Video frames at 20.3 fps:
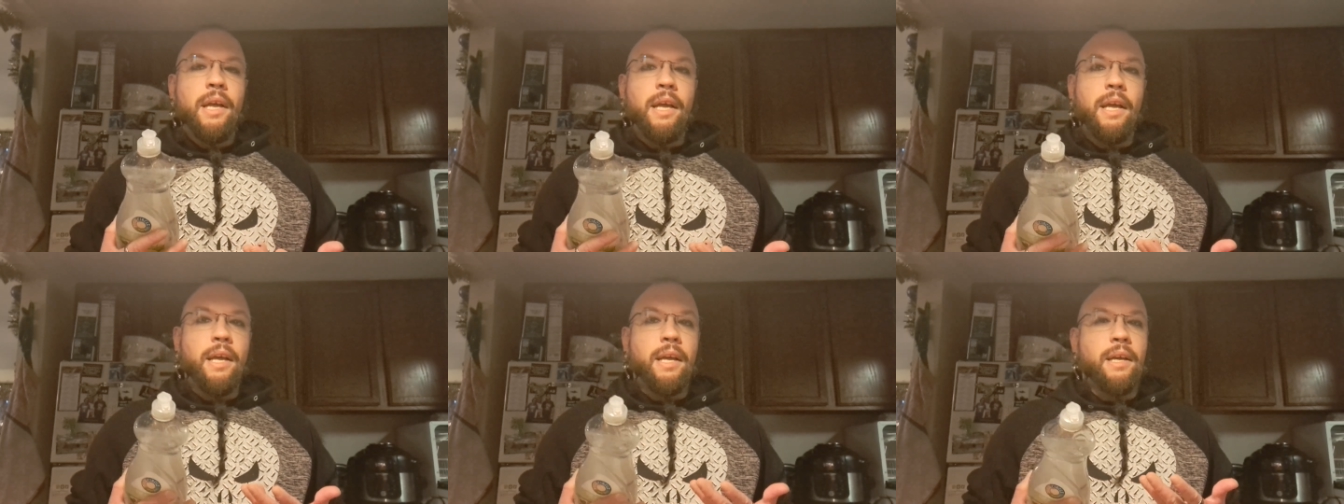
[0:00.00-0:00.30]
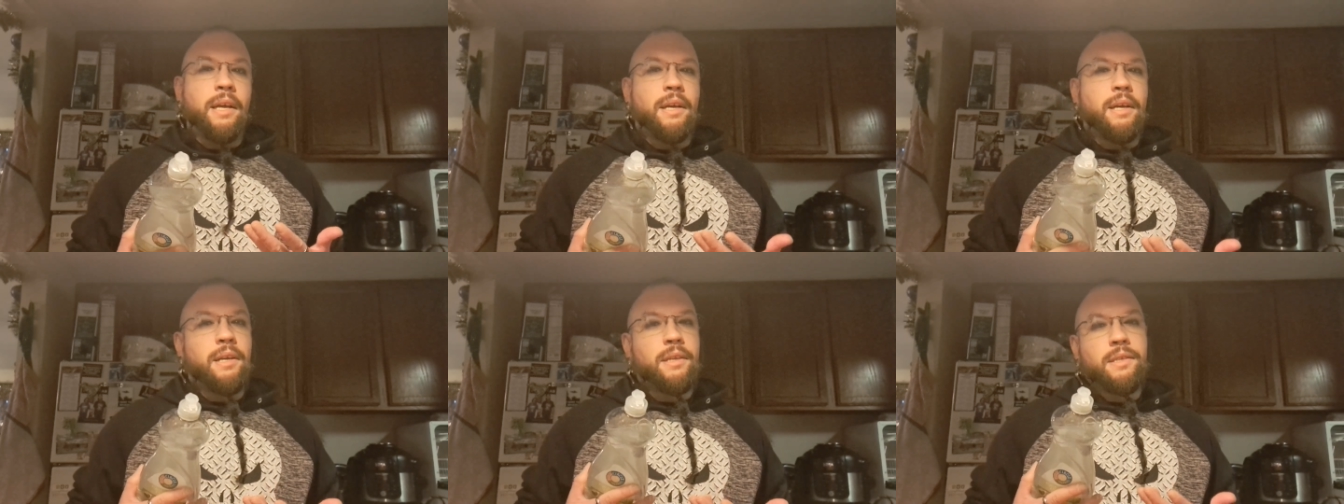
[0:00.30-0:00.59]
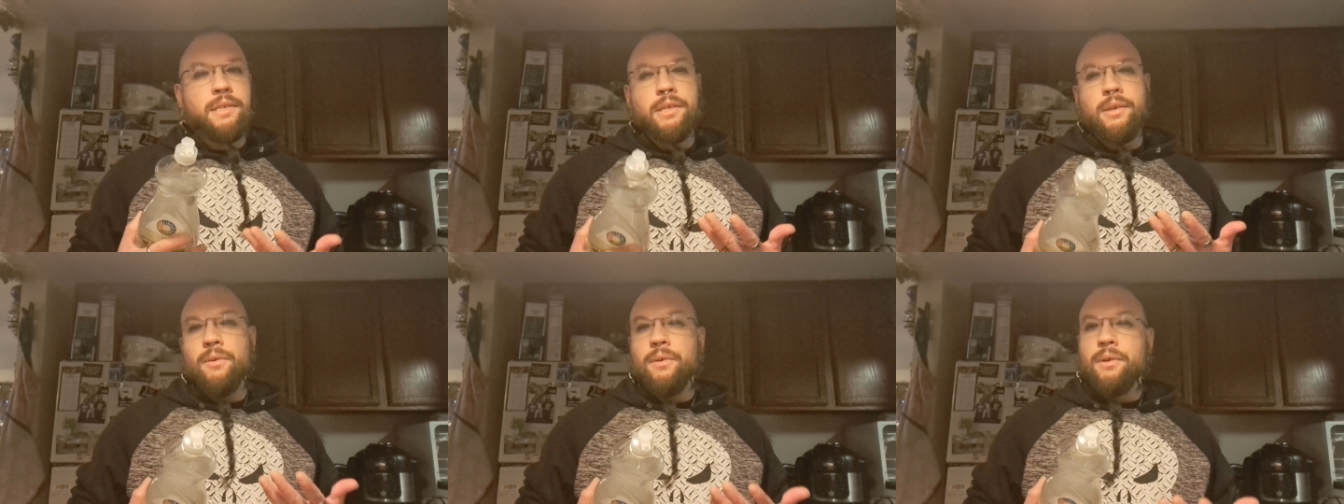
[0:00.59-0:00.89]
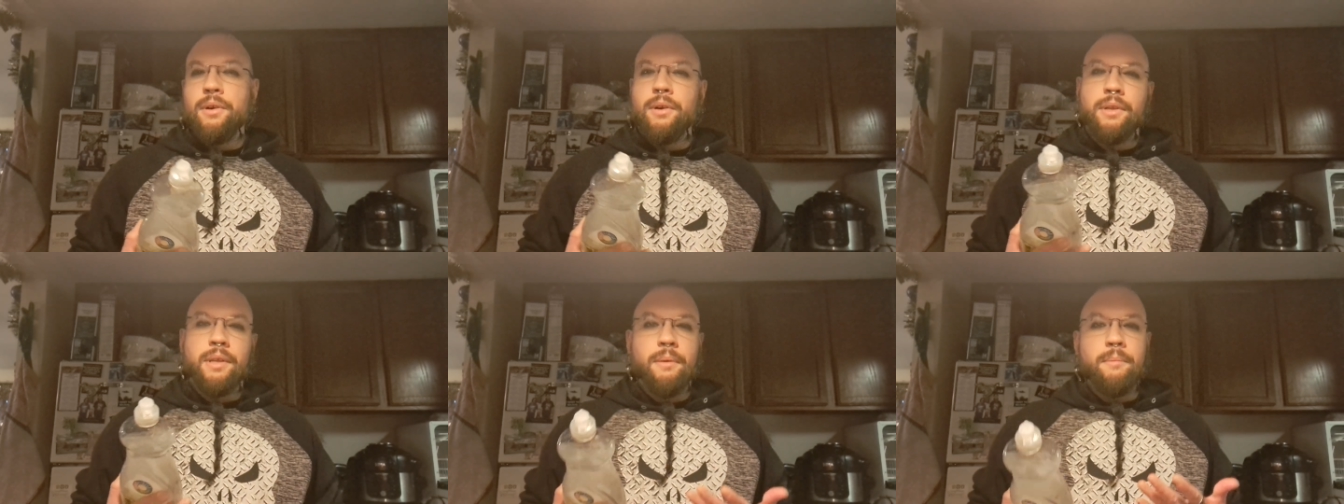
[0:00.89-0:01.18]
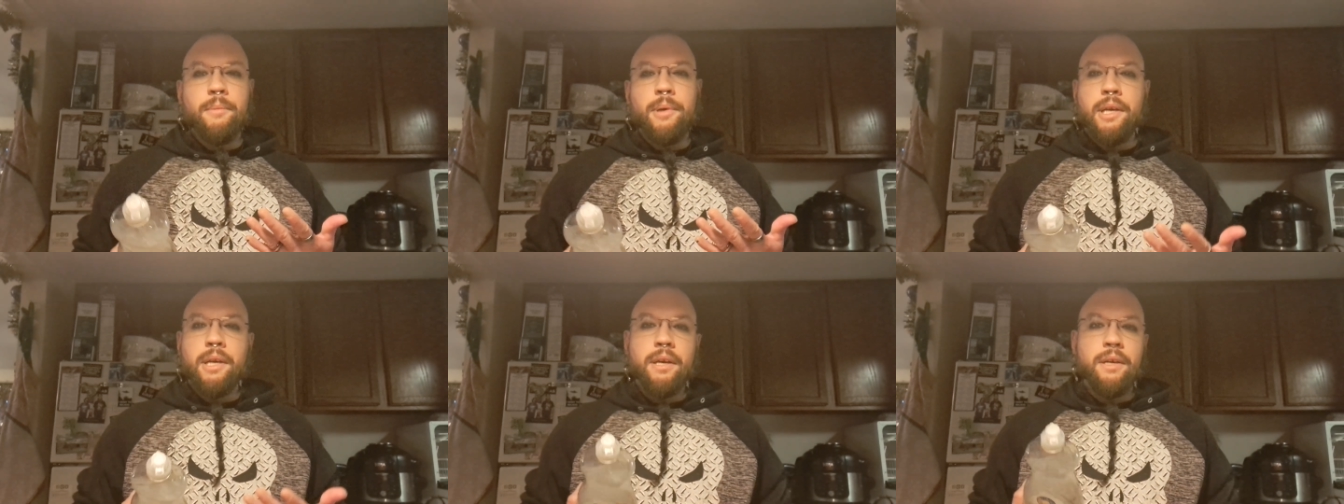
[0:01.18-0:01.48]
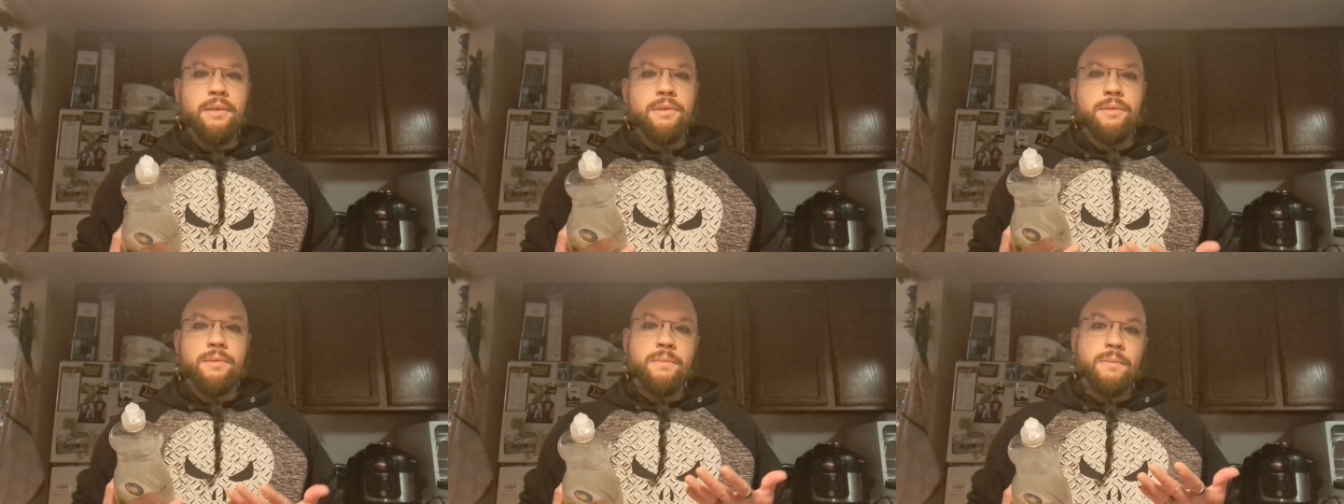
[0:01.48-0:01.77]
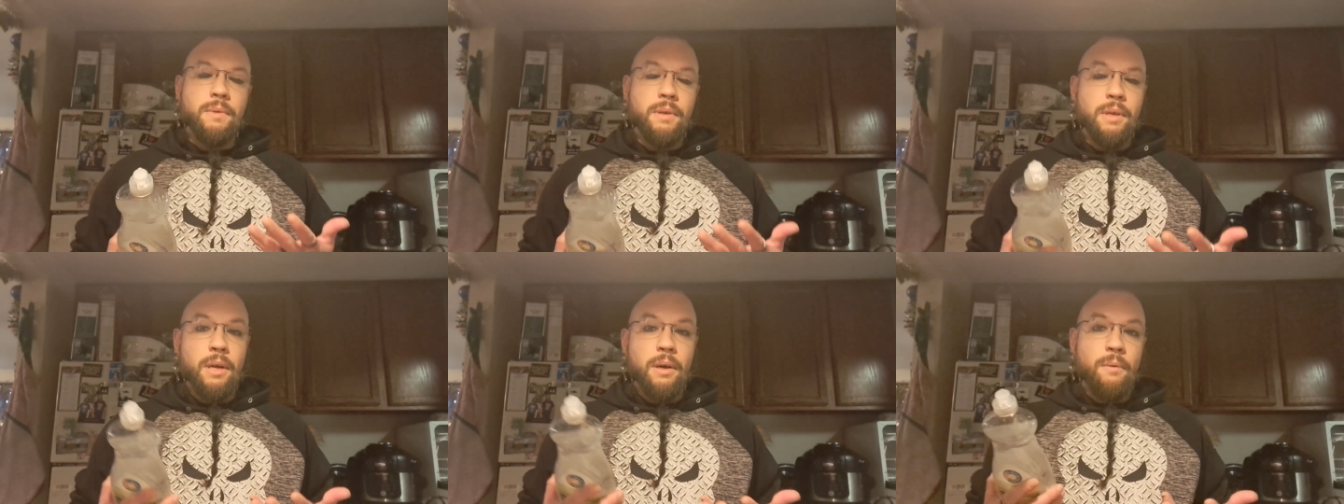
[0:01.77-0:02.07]
it could still hurt them because,
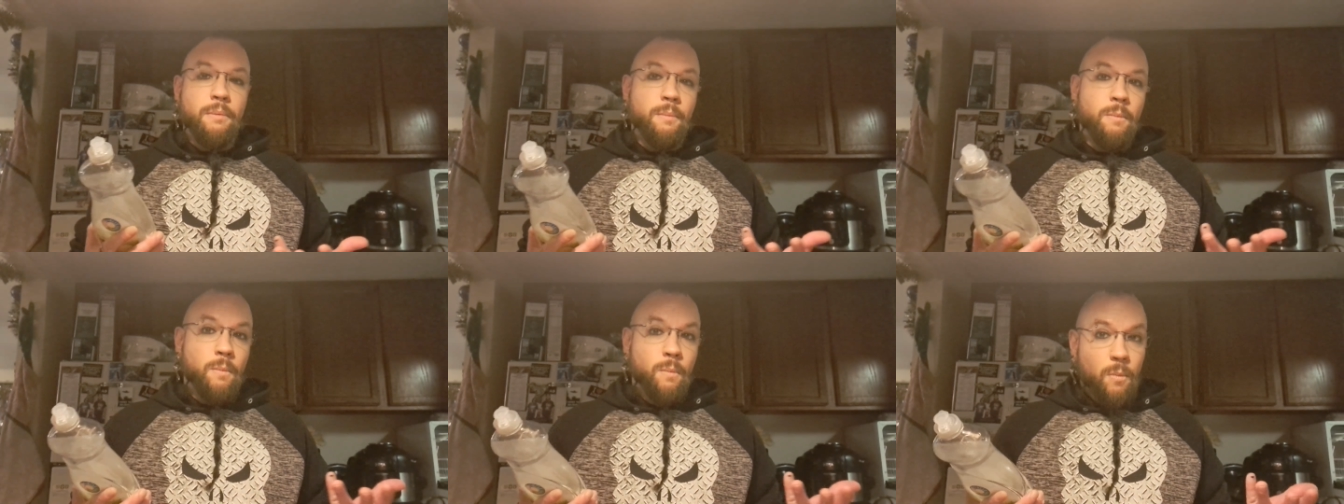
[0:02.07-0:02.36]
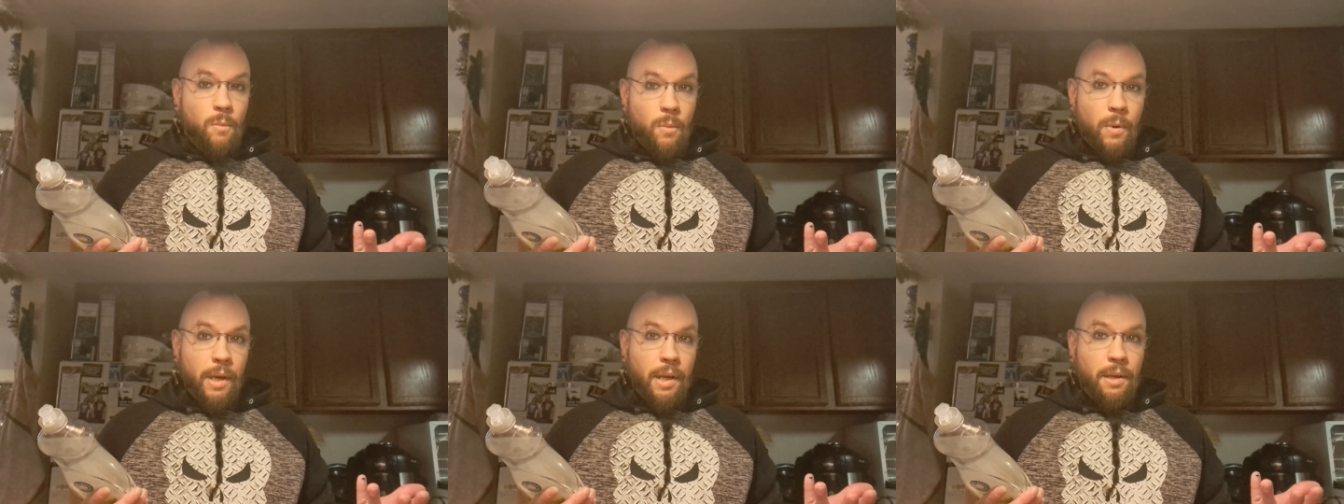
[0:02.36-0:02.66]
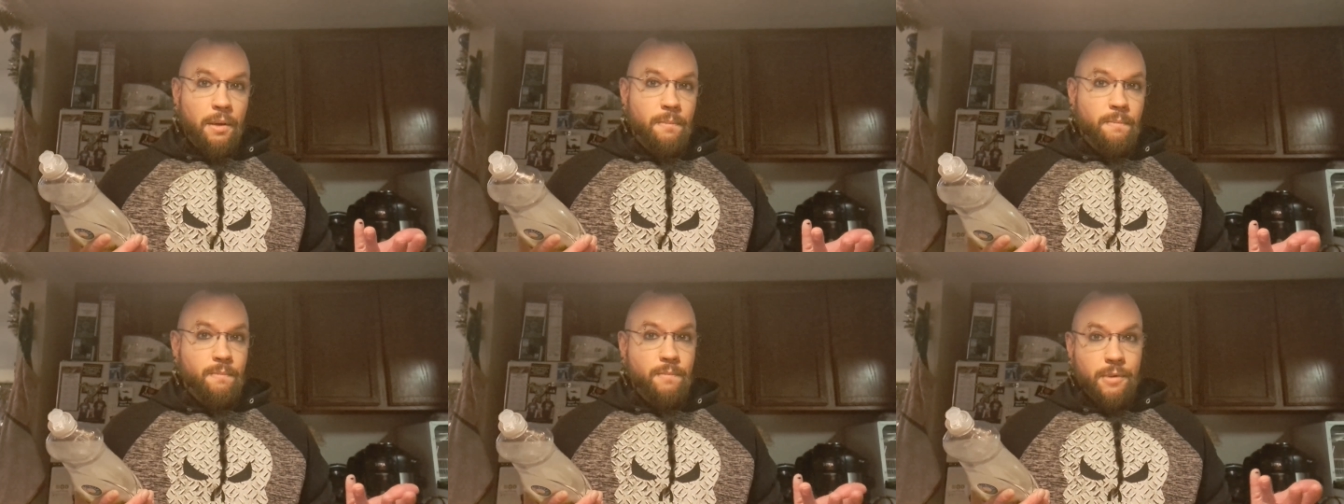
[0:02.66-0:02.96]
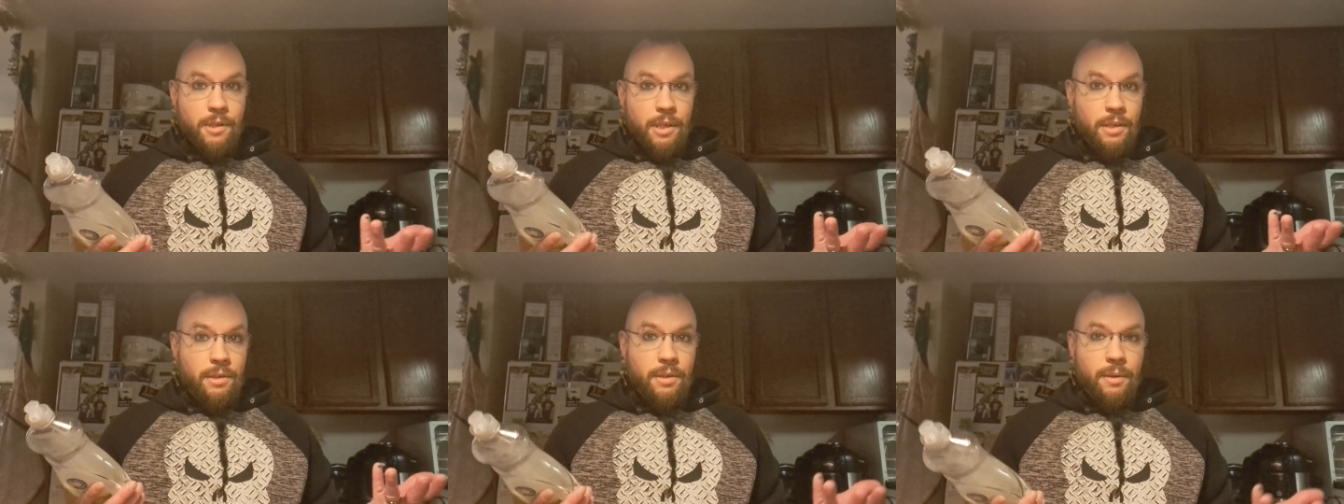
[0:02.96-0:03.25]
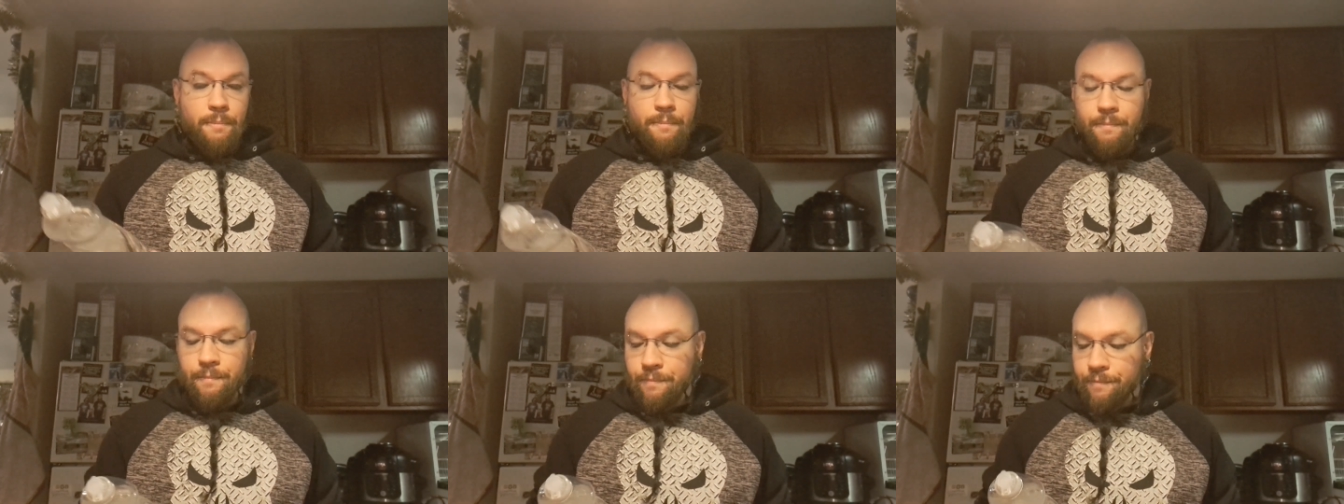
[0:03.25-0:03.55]
you know, weak system.